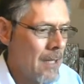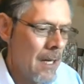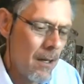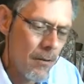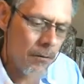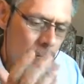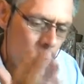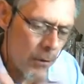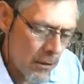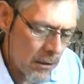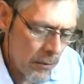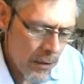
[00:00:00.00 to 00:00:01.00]
now, for
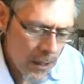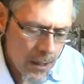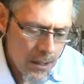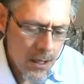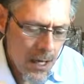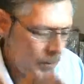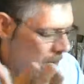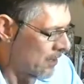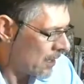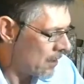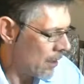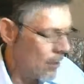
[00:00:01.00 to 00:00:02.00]
those of you that listen, I'm not
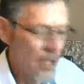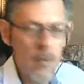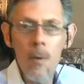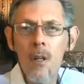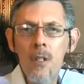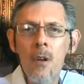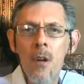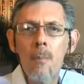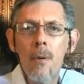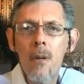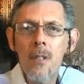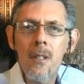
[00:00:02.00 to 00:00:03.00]
saying the Holy Spirit is not a
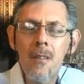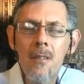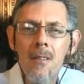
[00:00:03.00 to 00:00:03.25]
person.